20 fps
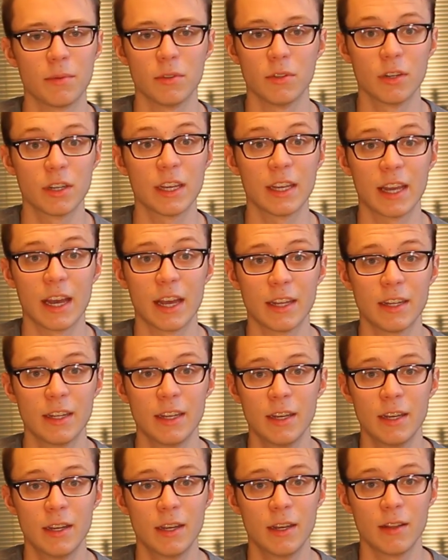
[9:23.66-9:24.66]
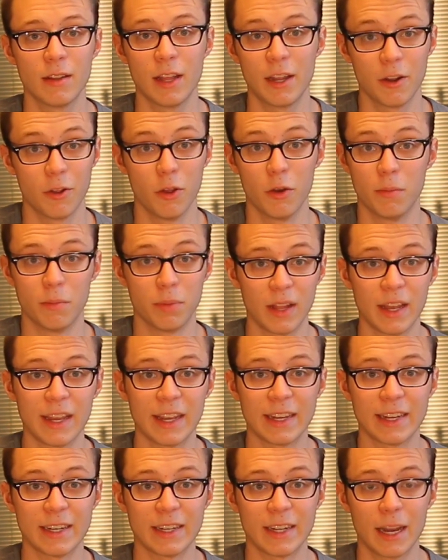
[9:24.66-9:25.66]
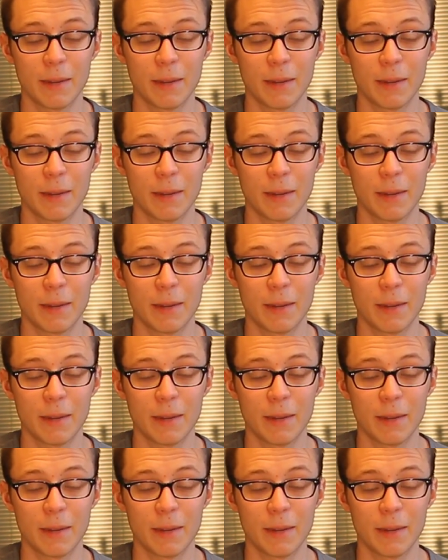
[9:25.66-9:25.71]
looking at it, let alone playing it.